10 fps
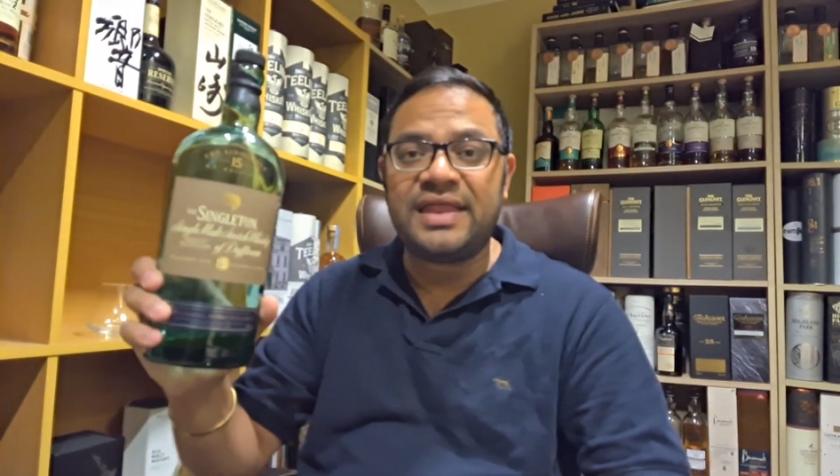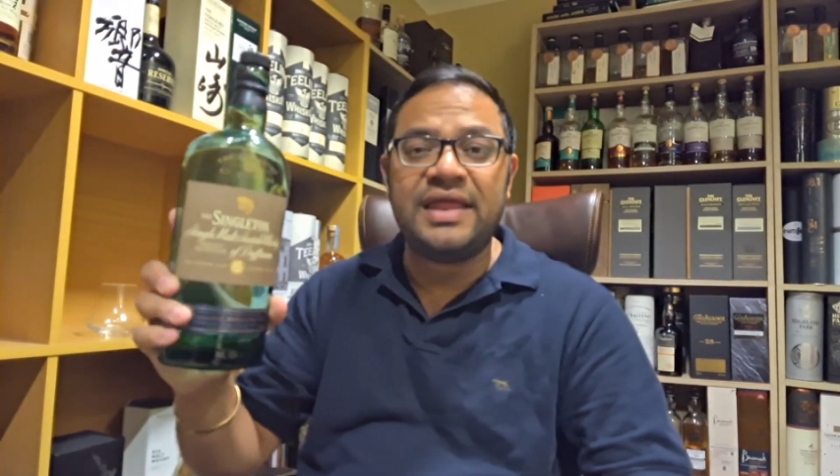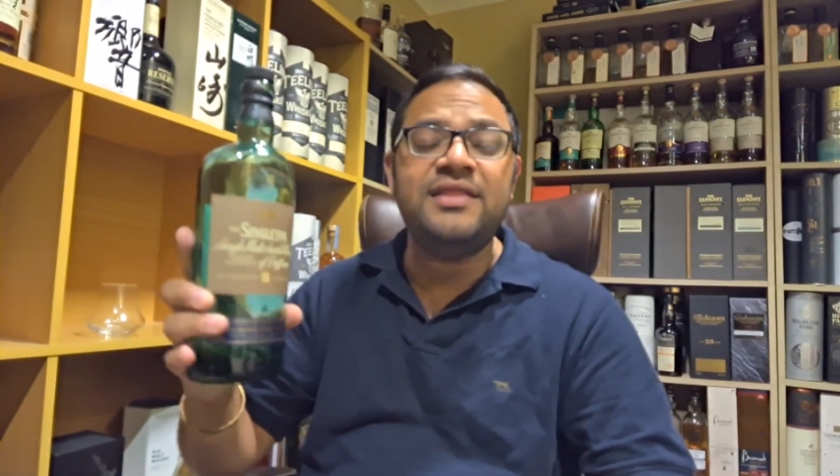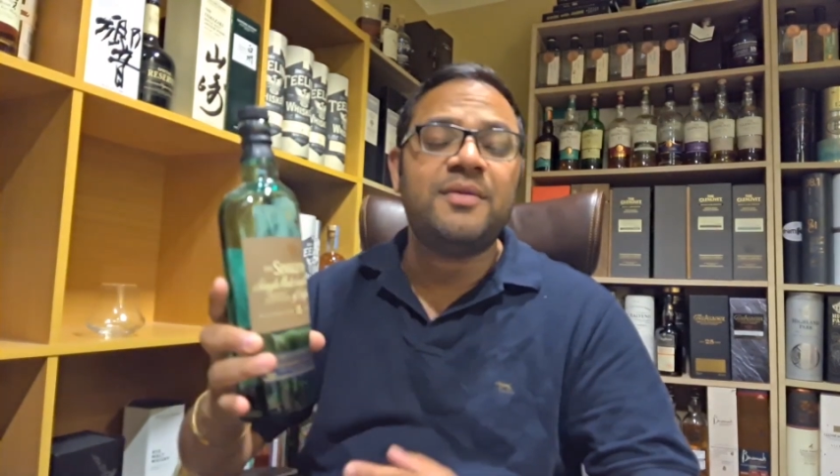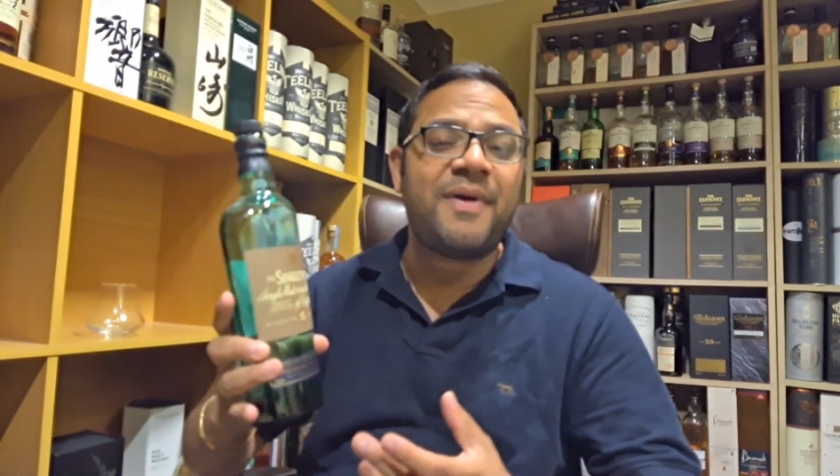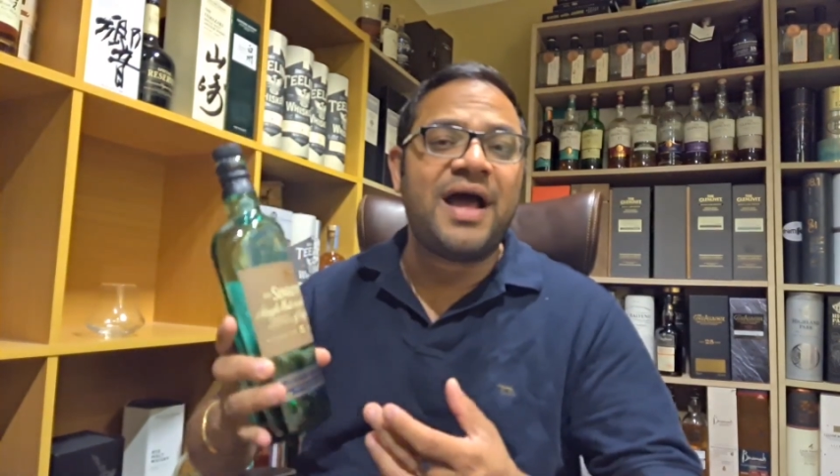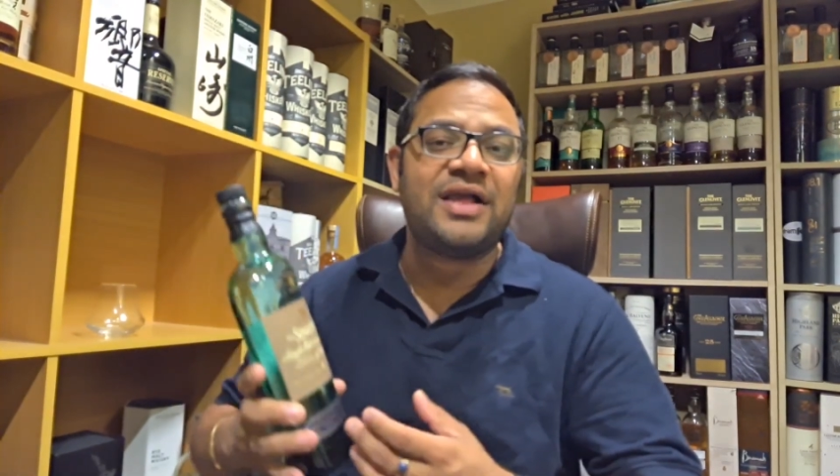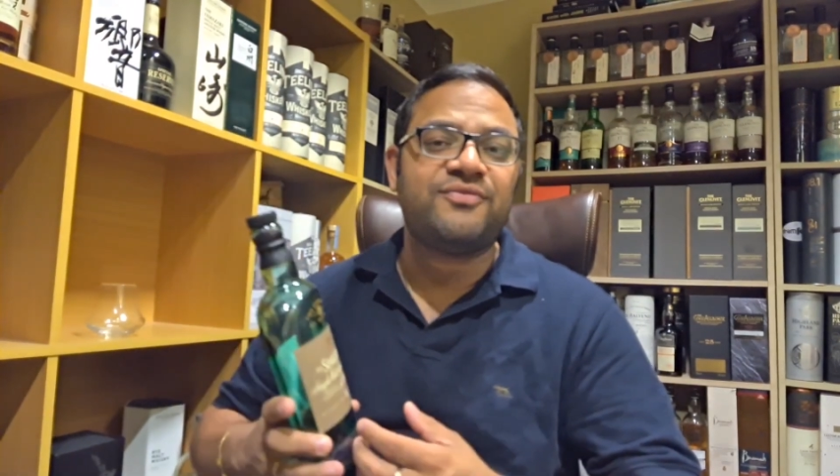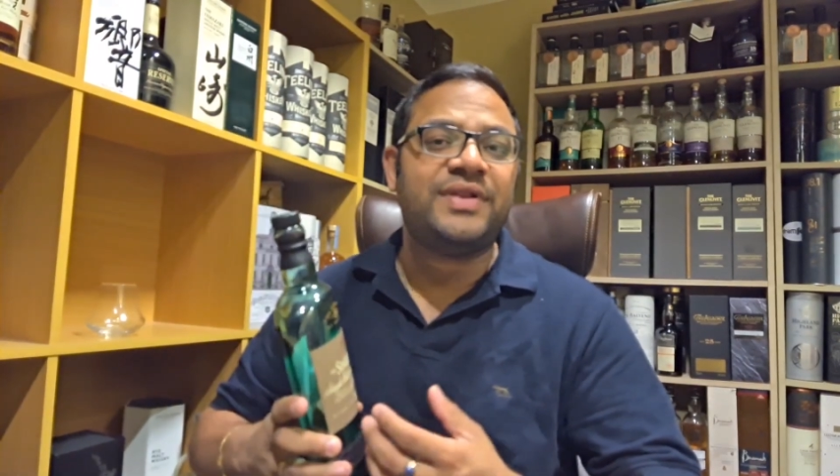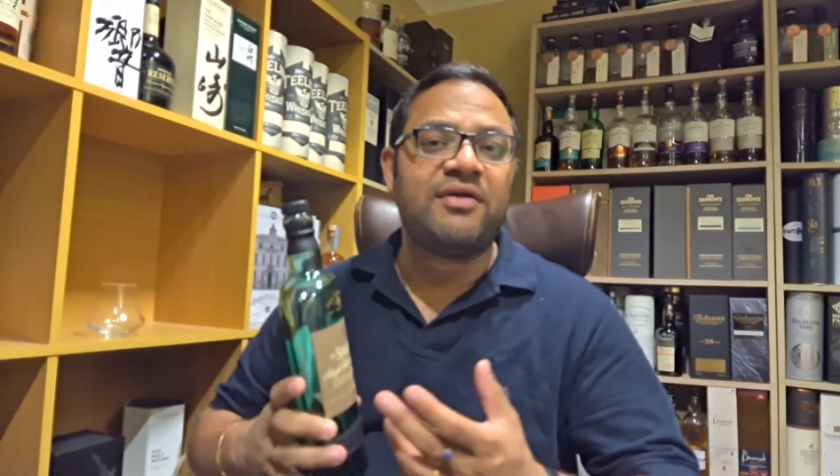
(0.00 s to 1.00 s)
in the
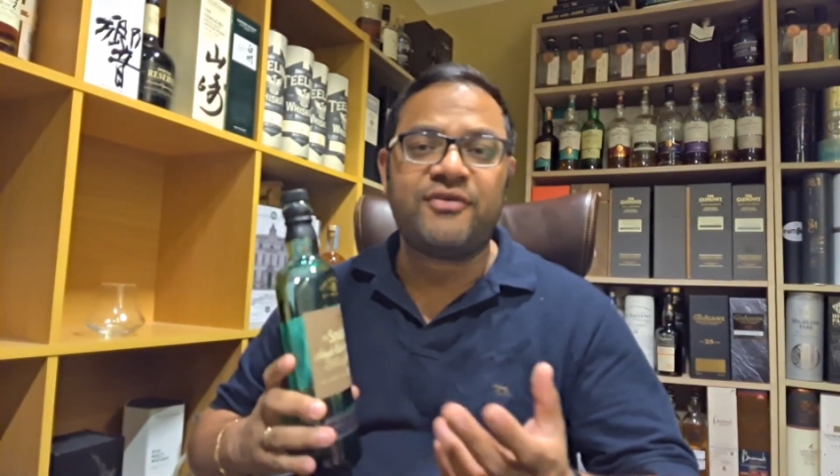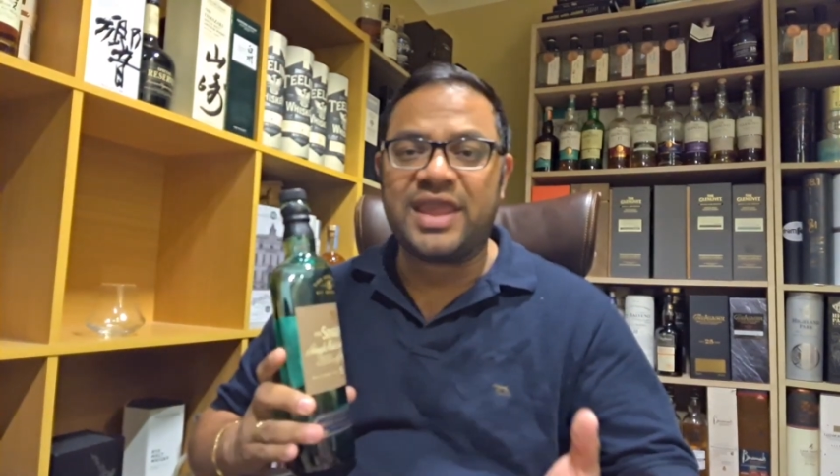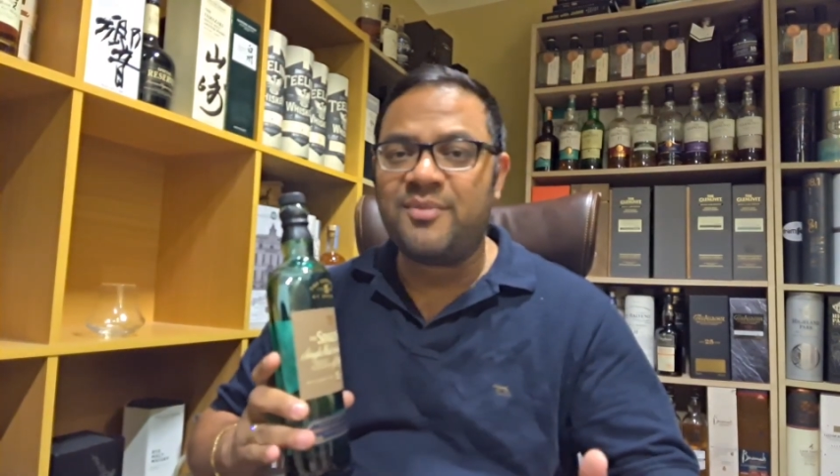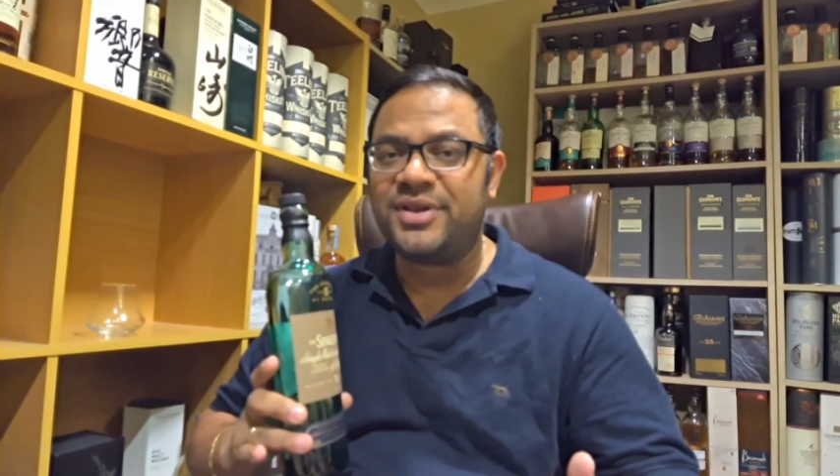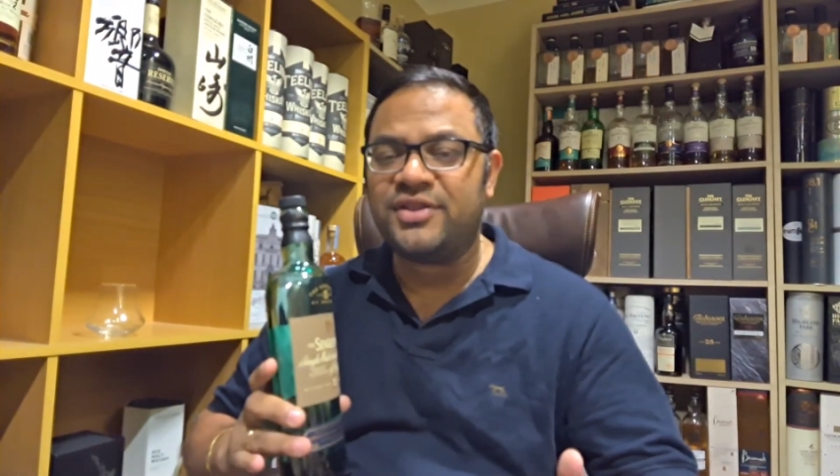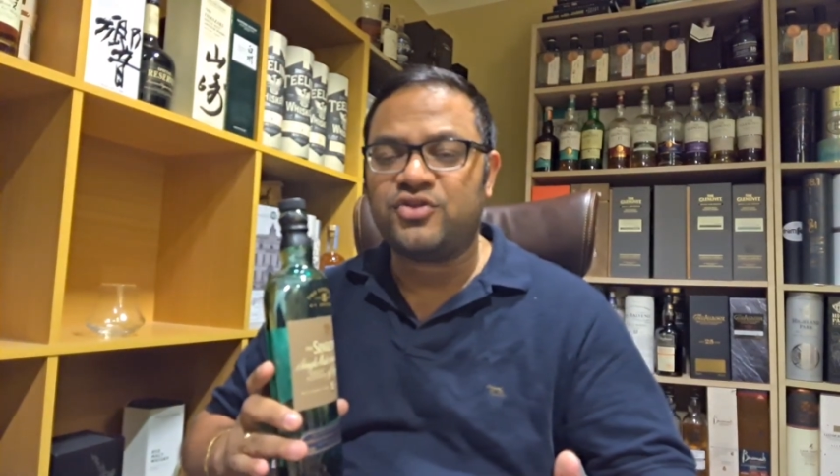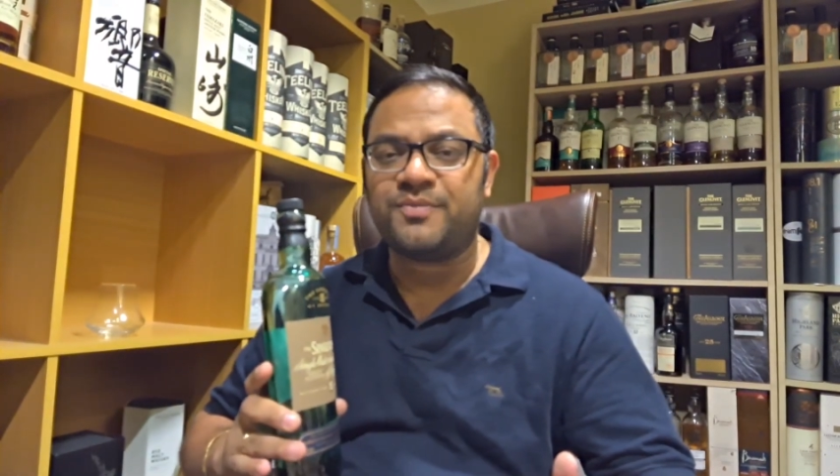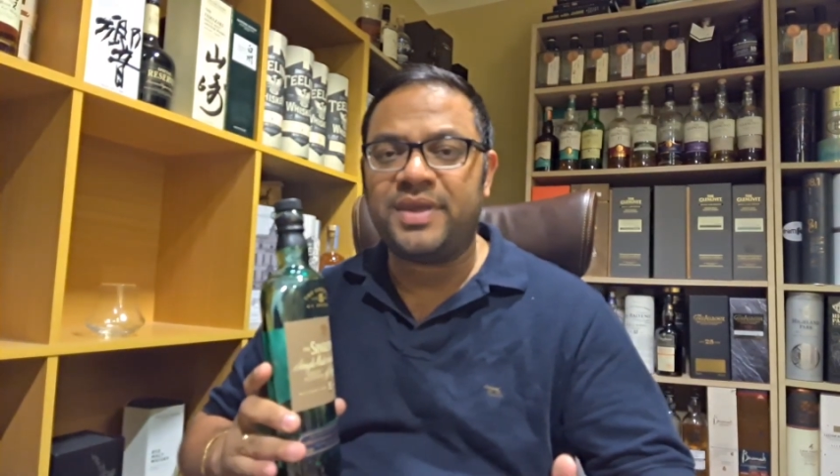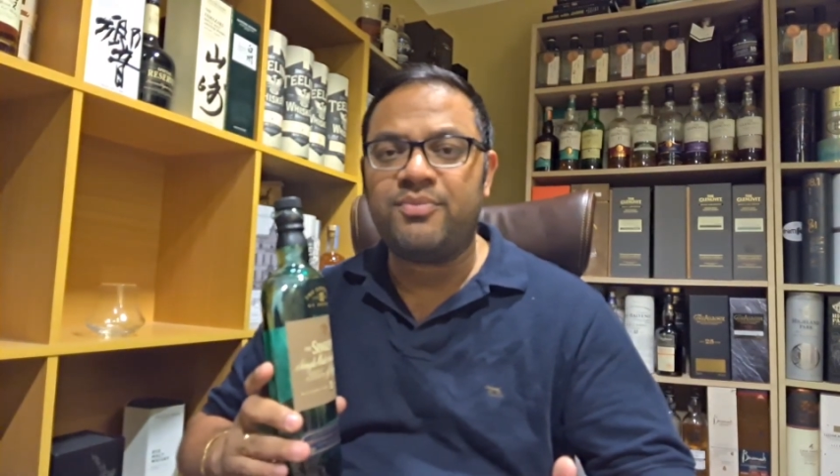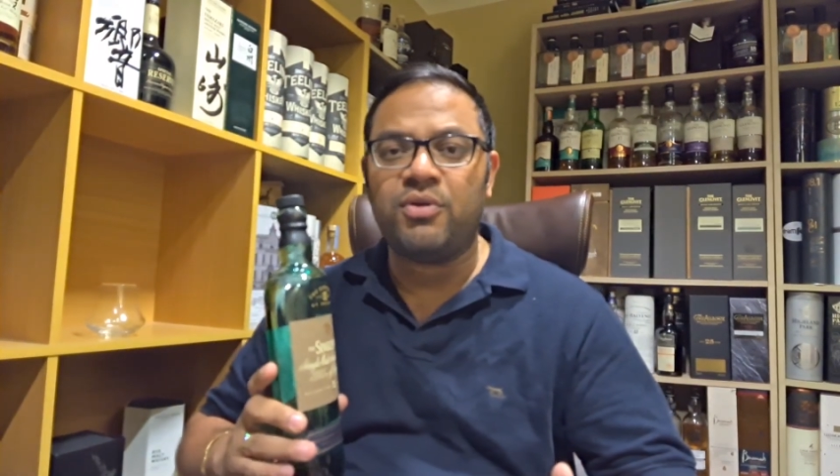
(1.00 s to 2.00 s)
past, when I recommended it to
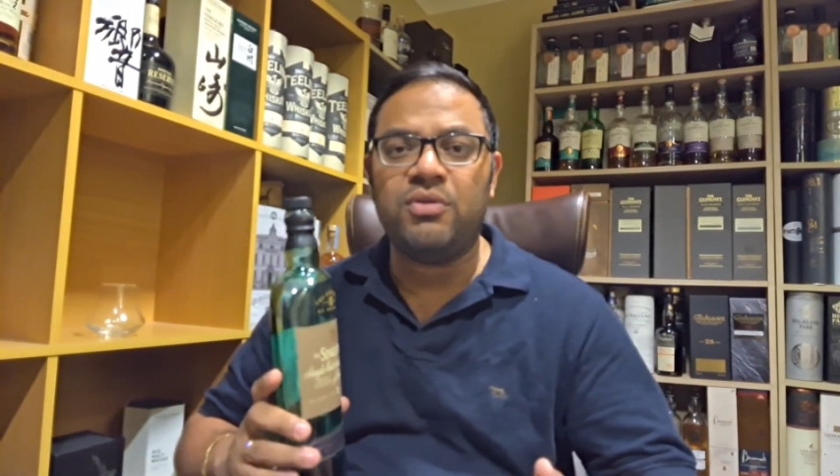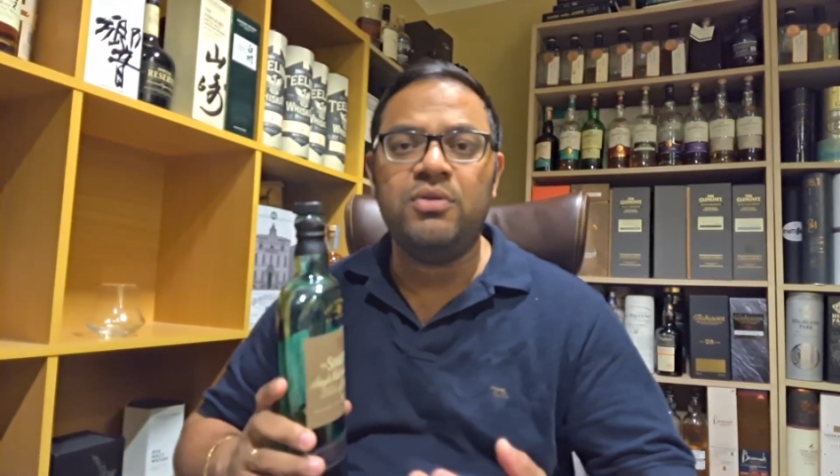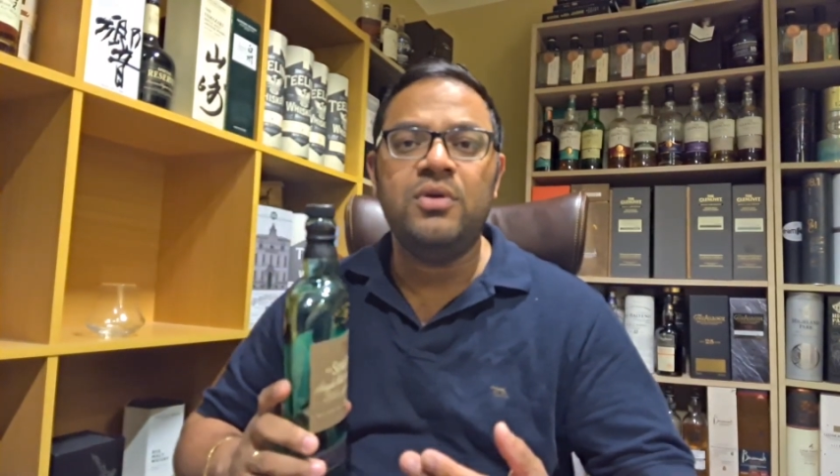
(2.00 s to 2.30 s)
people,